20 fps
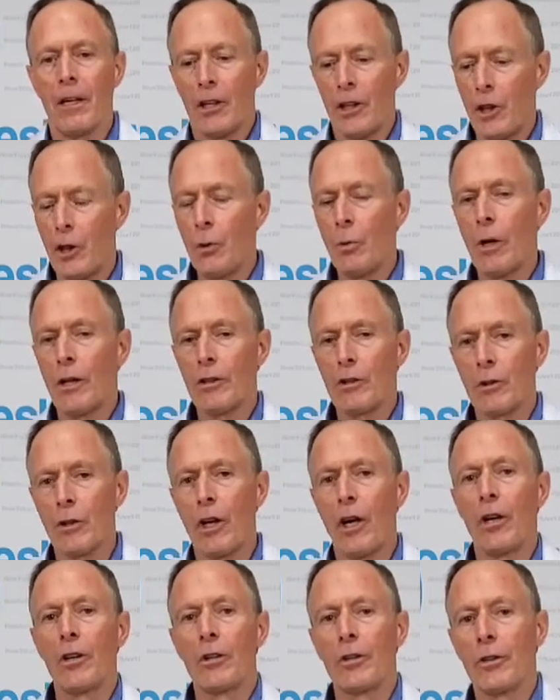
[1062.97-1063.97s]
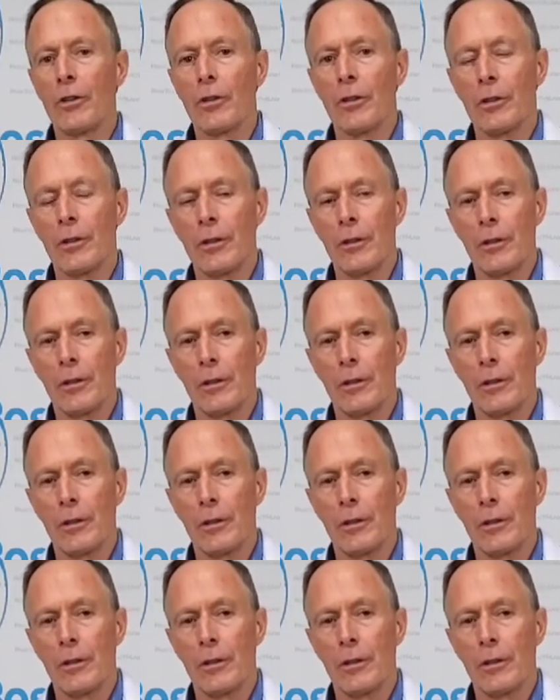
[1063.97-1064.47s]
You want your hunger